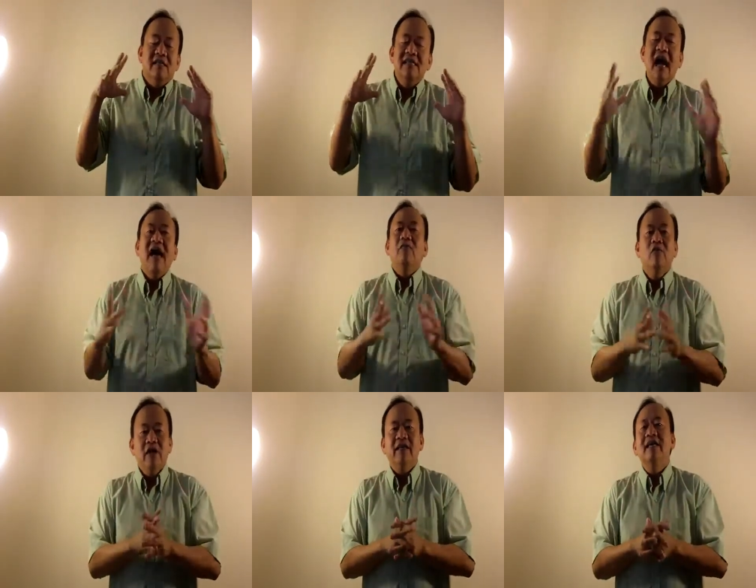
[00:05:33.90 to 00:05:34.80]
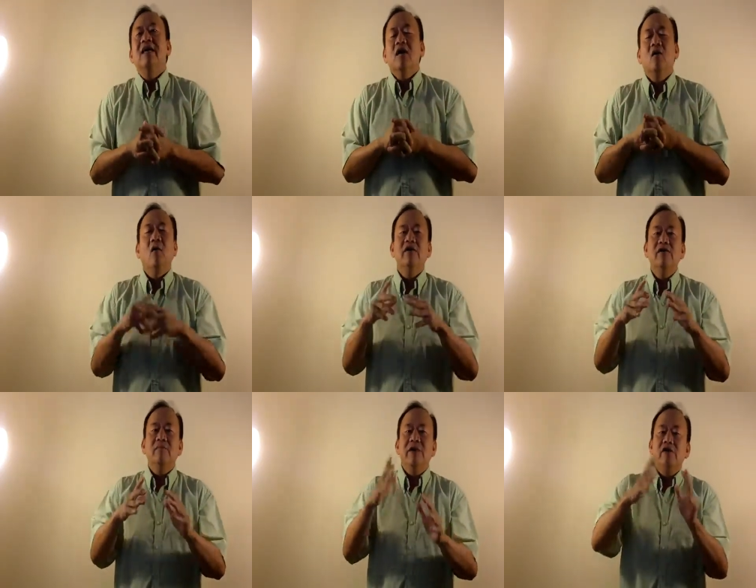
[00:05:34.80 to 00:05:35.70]
it's not really
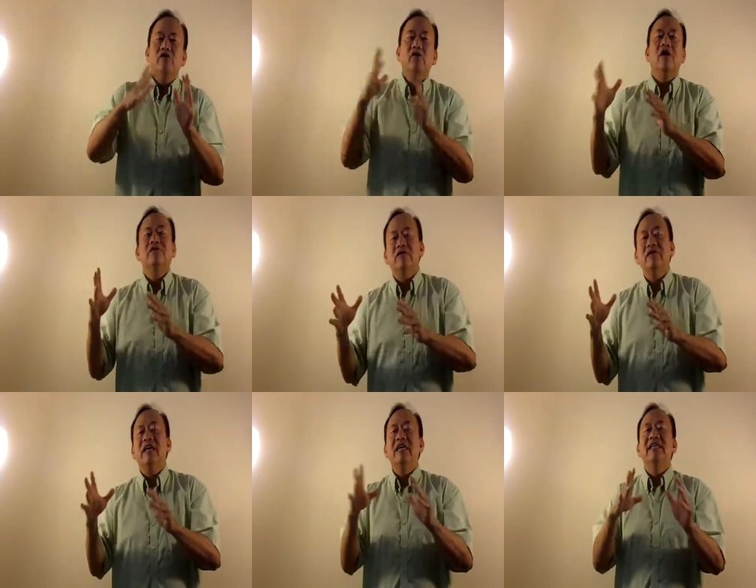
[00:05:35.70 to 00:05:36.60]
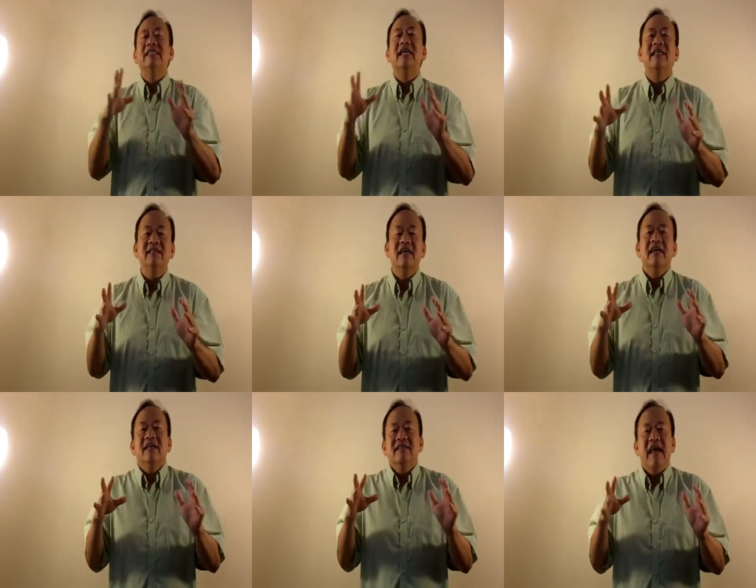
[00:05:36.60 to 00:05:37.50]
going to be structured in the sense
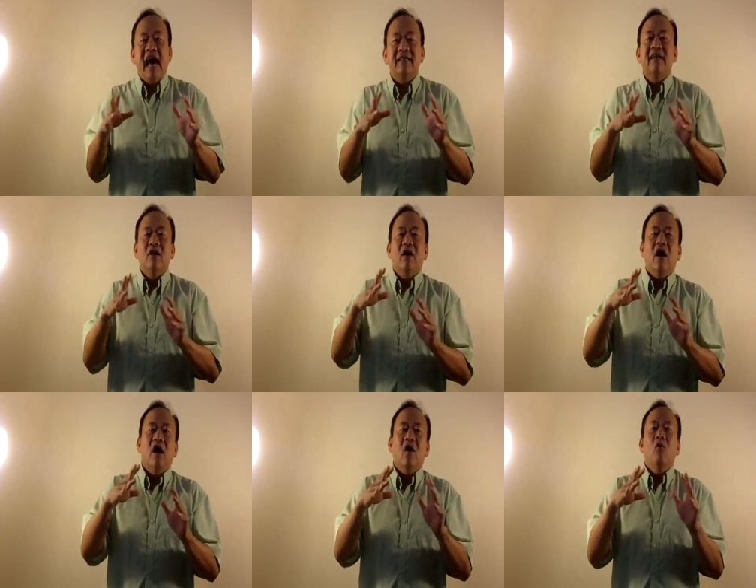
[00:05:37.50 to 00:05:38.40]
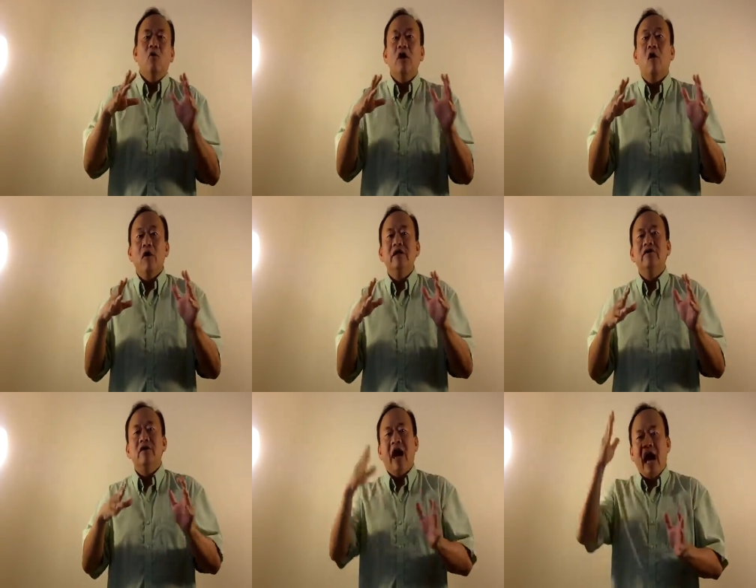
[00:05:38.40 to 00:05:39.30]
that uh, we're
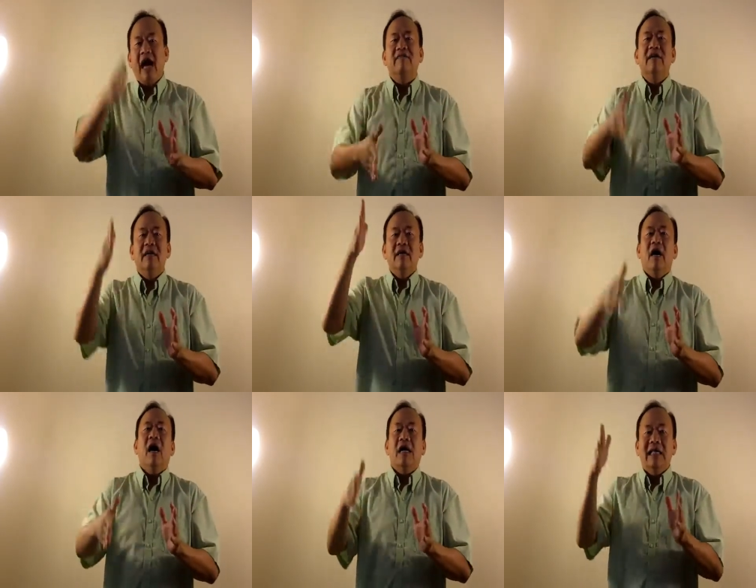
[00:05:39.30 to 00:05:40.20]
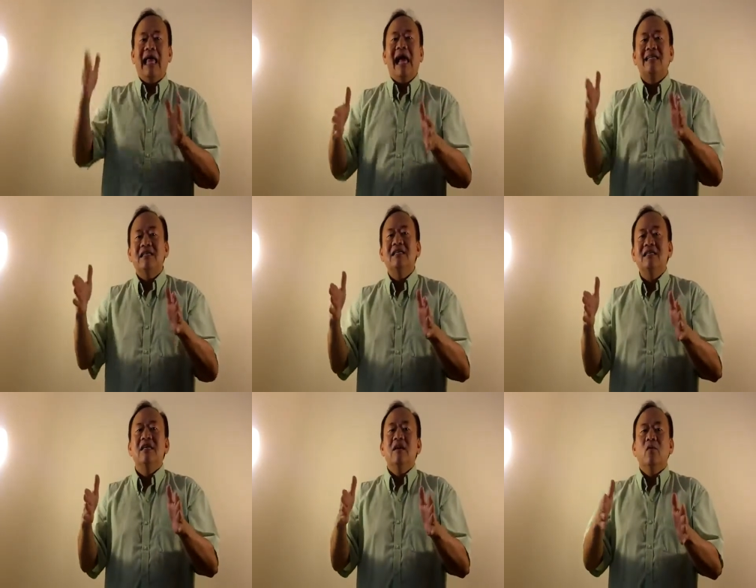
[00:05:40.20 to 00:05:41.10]
going to have uh,
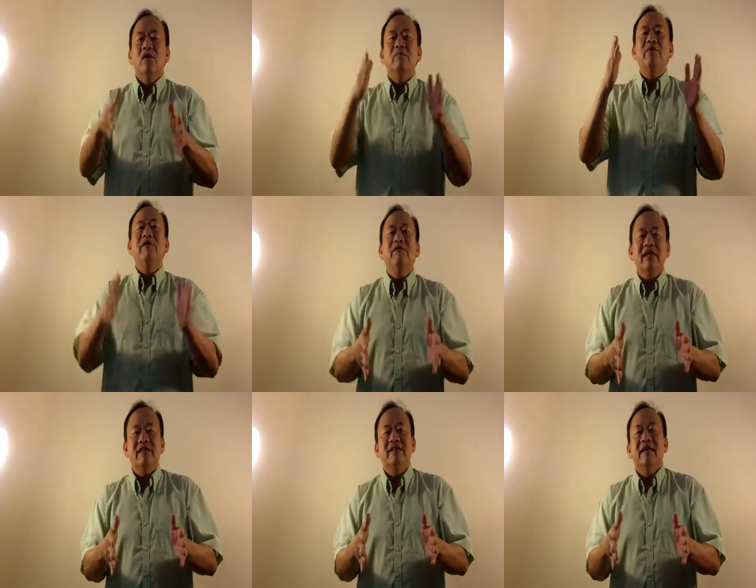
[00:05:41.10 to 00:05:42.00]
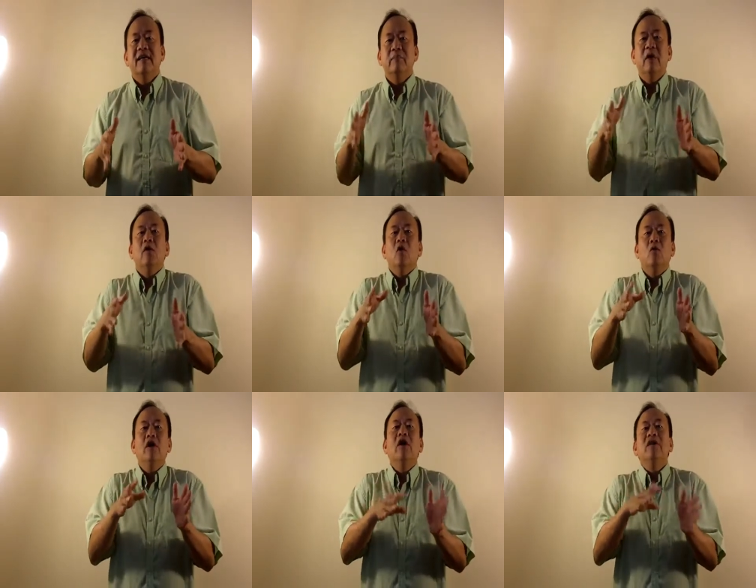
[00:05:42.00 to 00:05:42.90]
classes with periods,
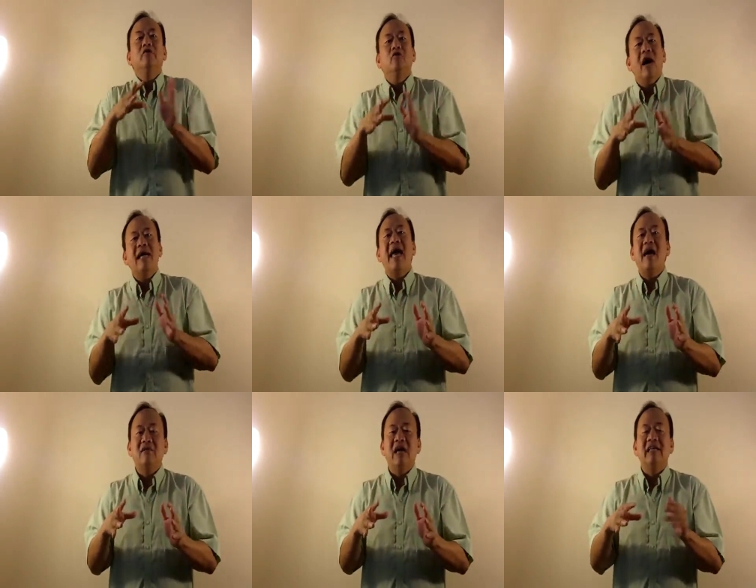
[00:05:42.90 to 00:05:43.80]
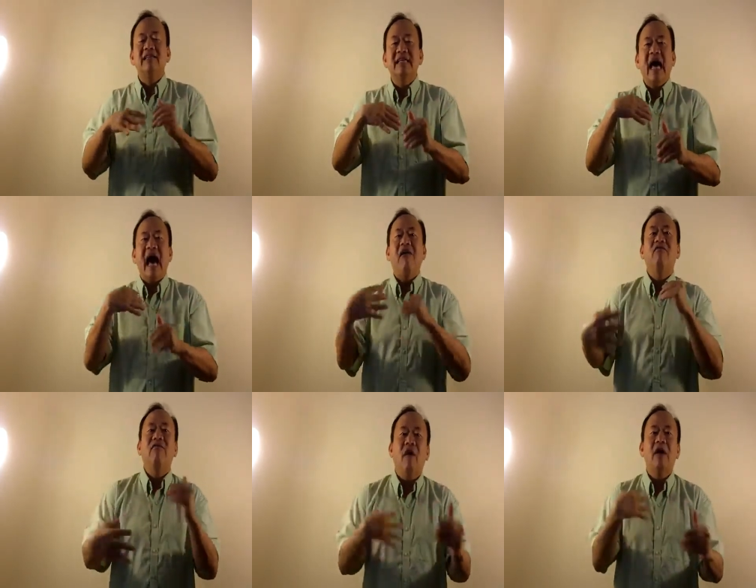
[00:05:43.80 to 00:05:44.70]
but we're going to try it out and see
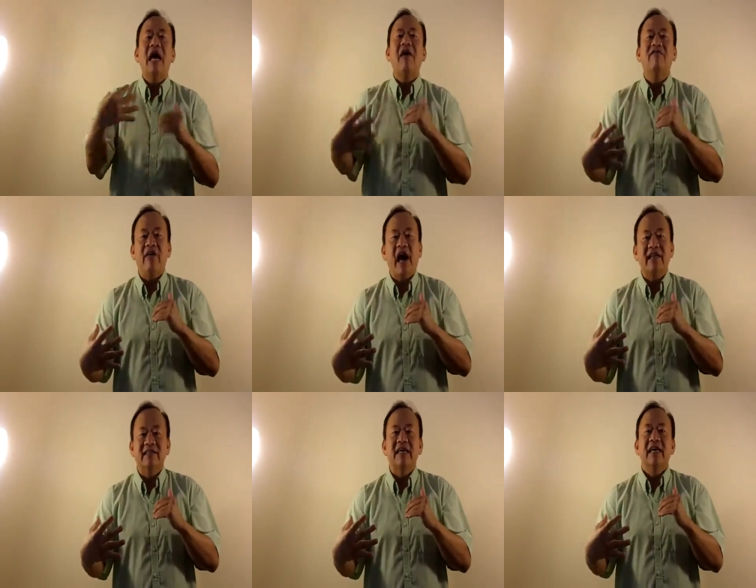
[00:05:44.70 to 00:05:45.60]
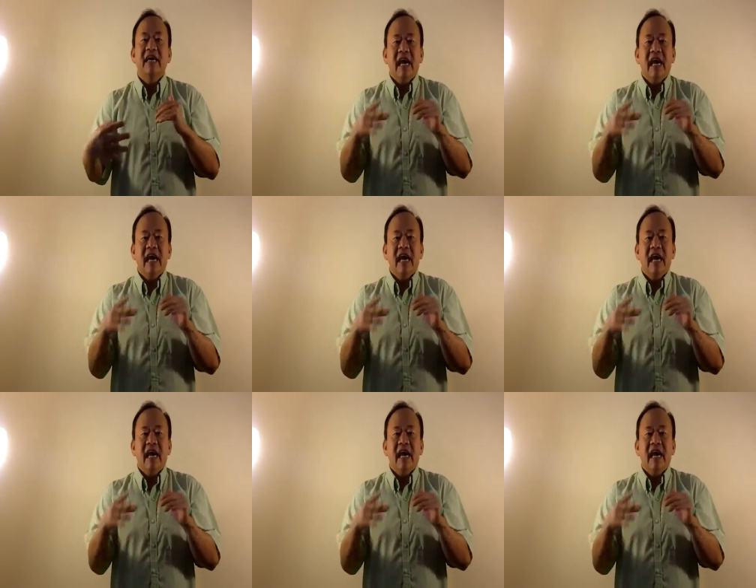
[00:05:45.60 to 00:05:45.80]
how far and how fast,